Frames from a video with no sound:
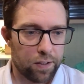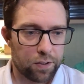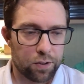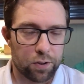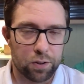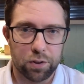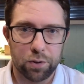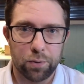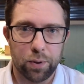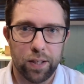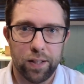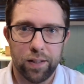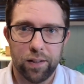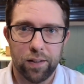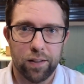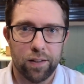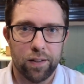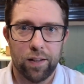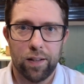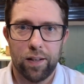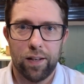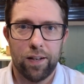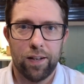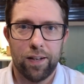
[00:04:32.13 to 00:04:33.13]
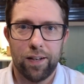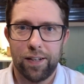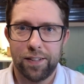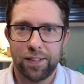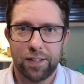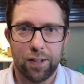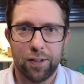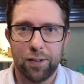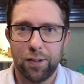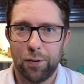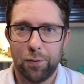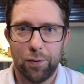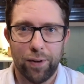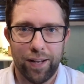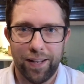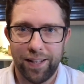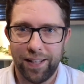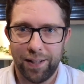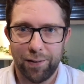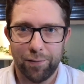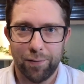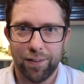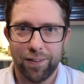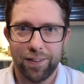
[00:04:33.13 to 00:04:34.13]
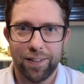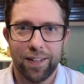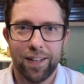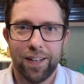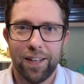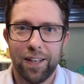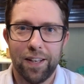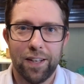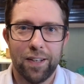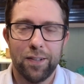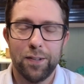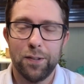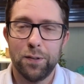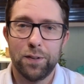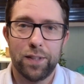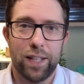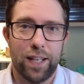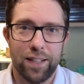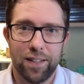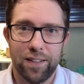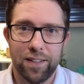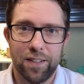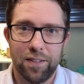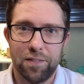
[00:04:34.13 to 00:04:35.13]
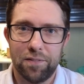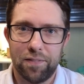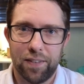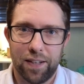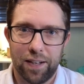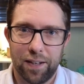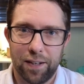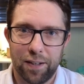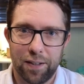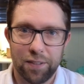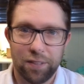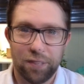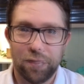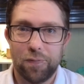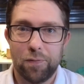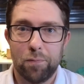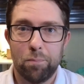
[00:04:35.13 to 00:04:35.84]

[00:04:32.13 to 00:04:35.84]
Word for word: Sweden, I don't know anyone who's had an affair.